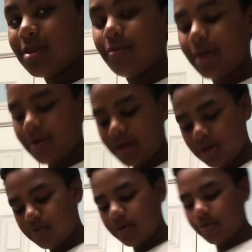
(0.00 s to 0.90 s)
rearrange
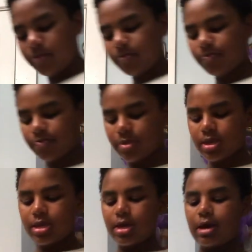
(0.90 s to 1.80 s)
my room.
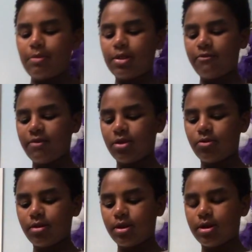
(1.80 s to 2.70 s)
I'm on the fence
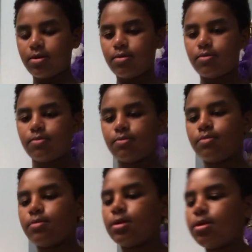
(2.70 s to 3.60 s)
right now.
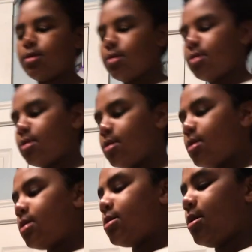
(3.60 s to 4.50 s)

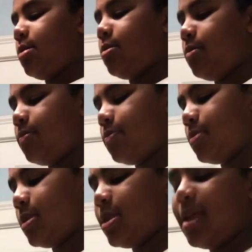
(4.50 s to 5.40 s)
So
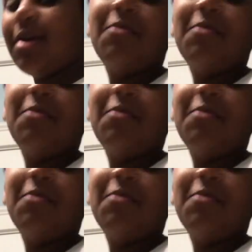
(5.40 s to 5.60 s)
this is how you